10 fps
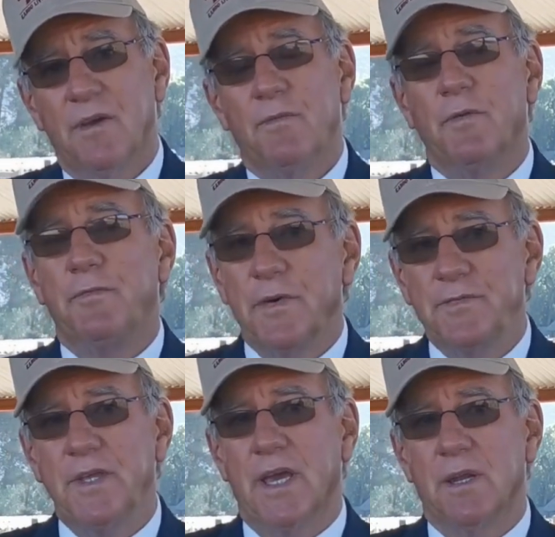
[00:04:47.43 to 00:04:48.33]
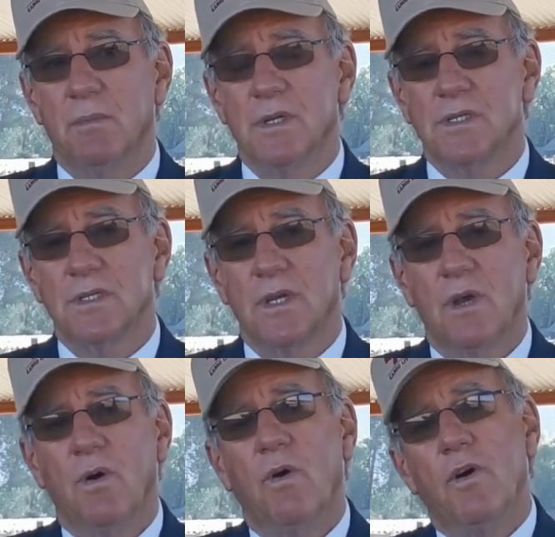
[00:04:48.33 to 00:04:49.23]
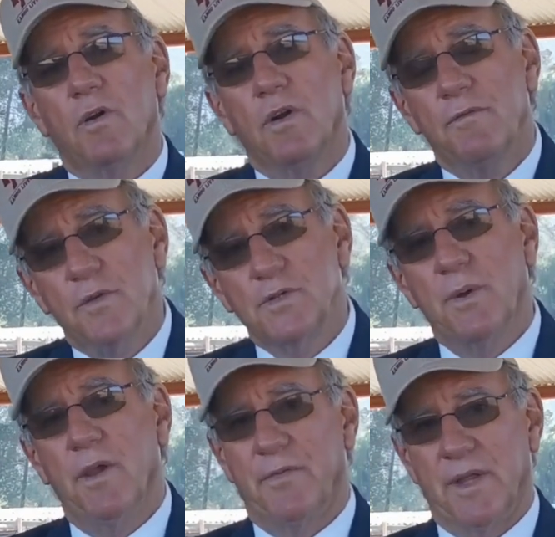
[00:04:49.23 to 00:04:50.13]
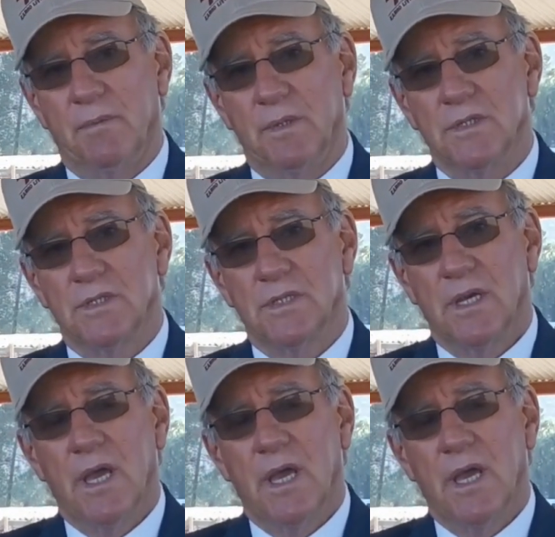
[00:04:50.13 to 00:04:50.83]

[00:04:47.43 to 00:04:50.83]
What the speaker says: for 50 animals or for 12 animals,